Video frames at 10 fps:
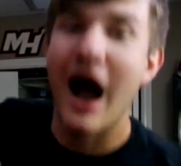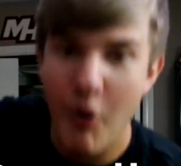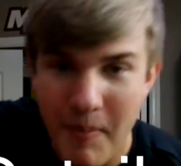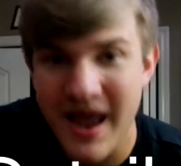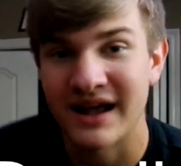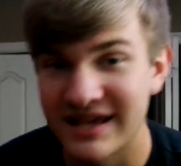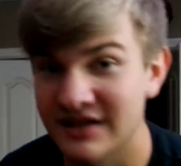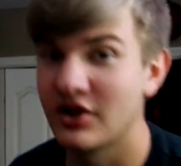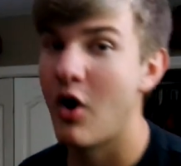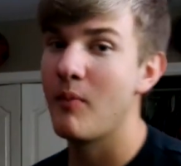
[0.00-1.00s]
I will be at
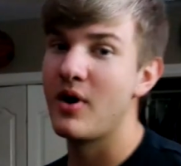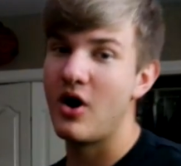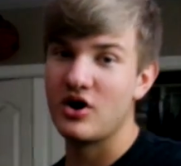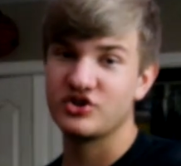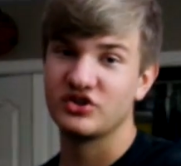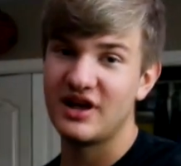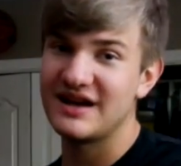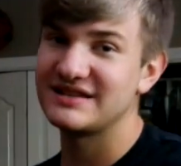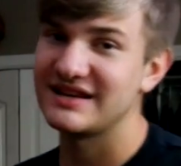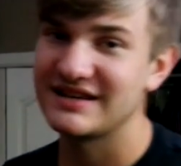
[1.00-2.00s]
Kicklahoma on
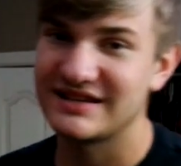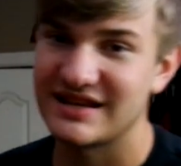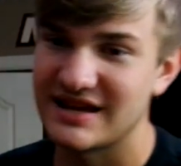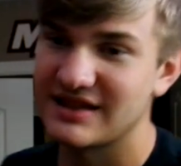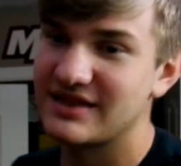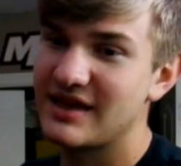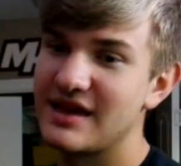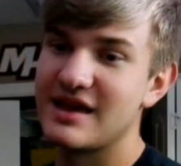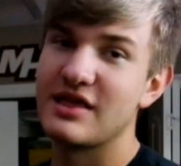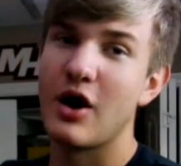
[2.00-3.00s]
July
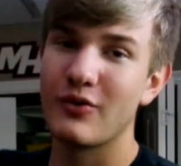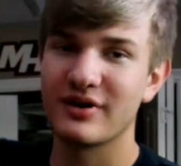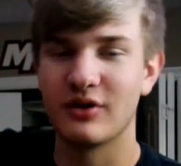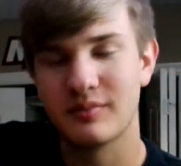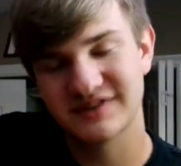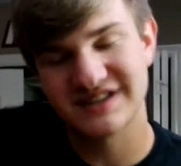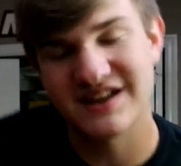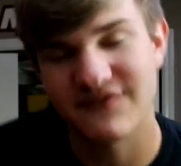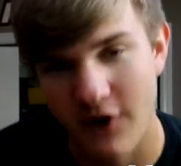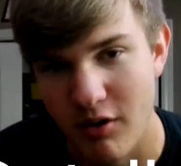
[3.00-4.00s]
16th in Oklahoma
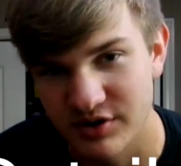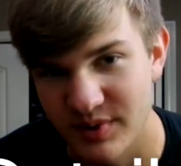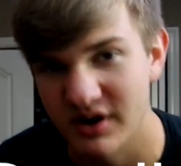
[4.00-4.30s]
City Farmers